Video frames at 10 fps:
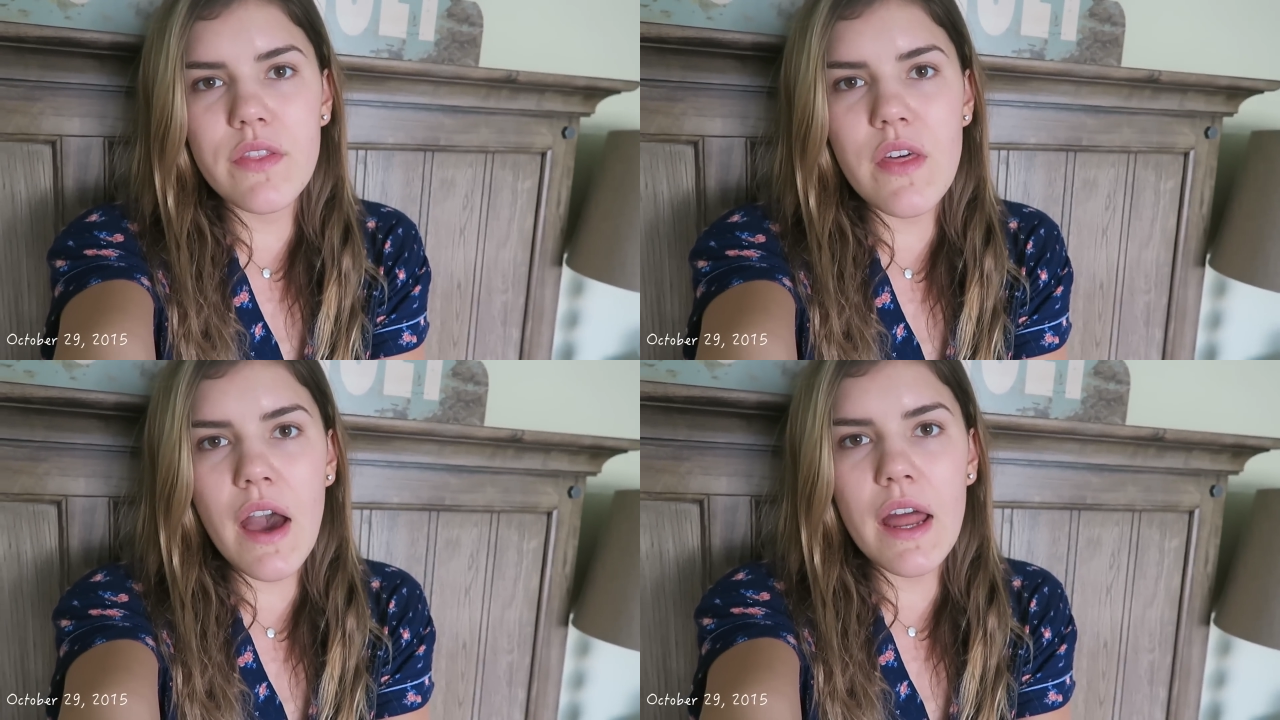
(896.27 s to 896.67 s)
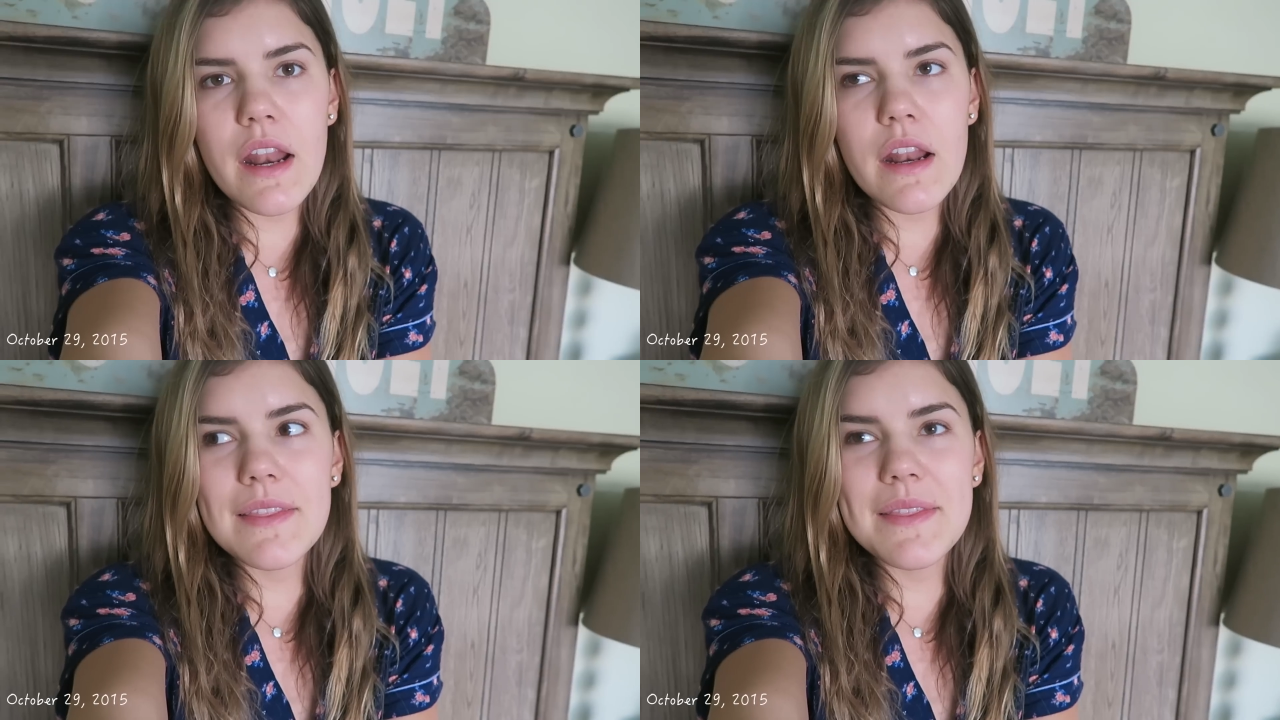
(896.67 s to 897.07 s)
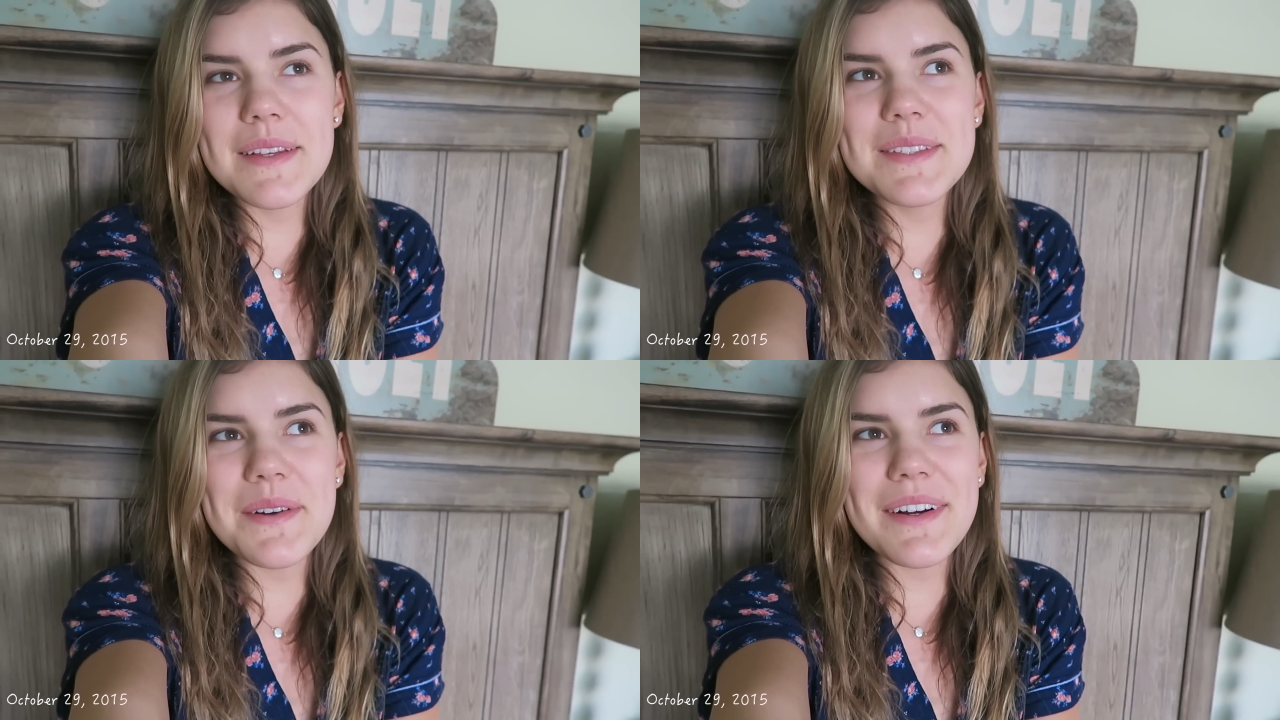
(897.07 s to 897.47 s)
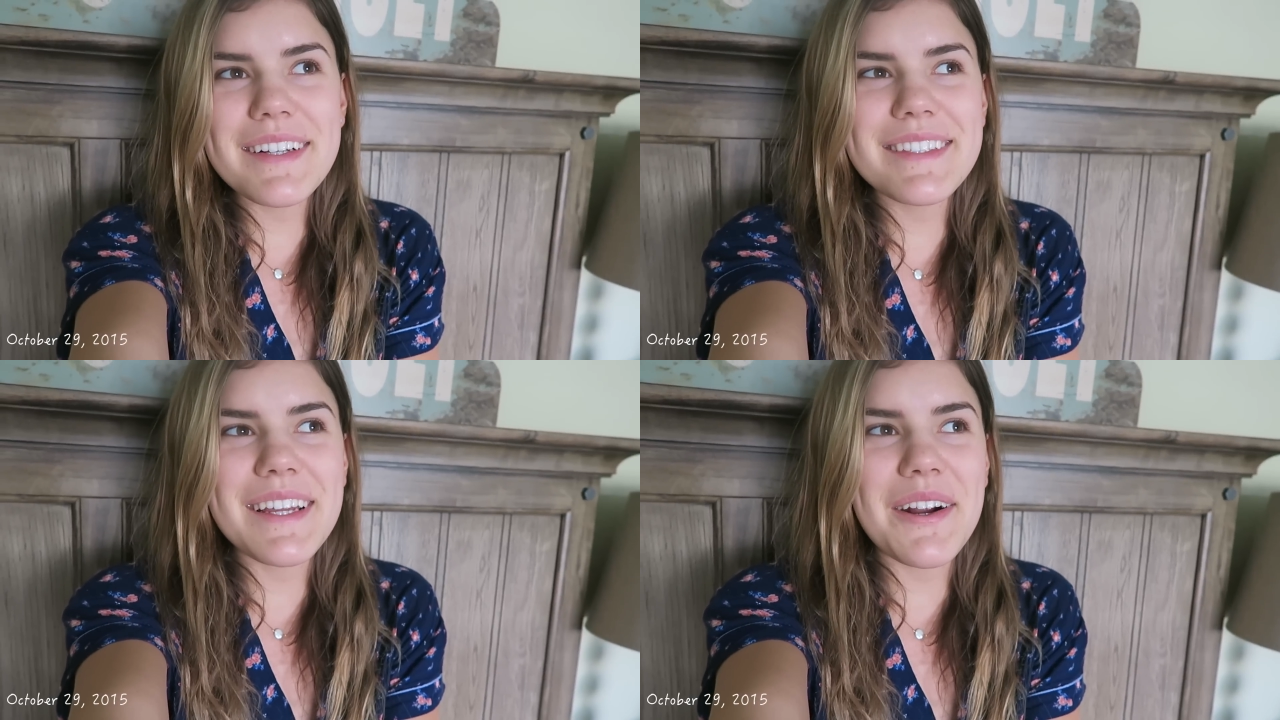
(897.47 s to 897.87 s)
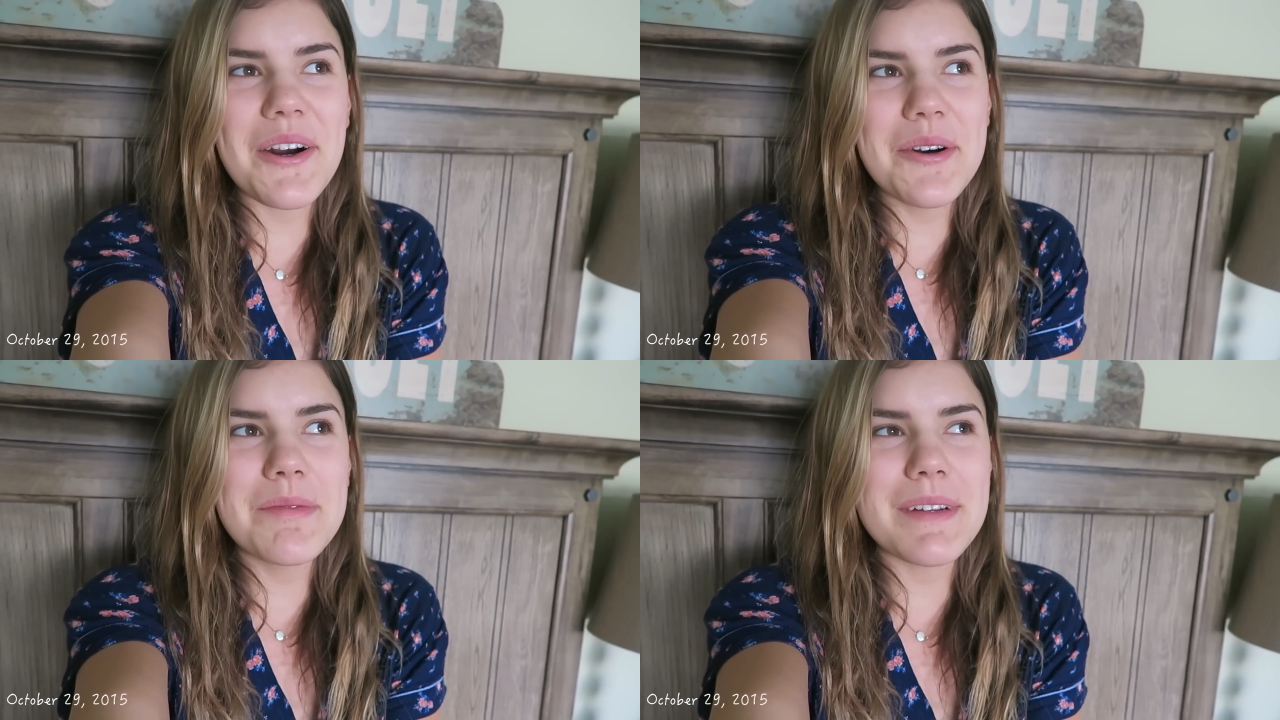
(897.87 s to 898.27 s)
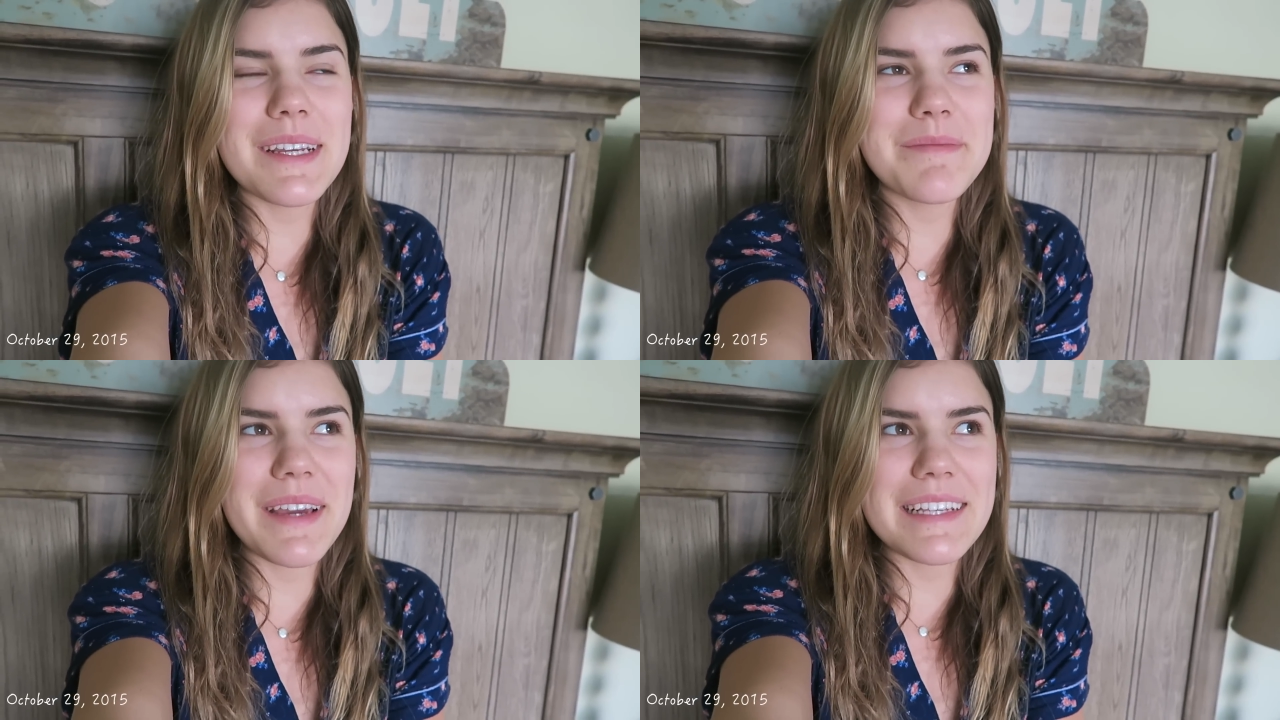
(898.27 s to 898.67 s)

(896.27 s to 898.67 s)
that the doors that are opening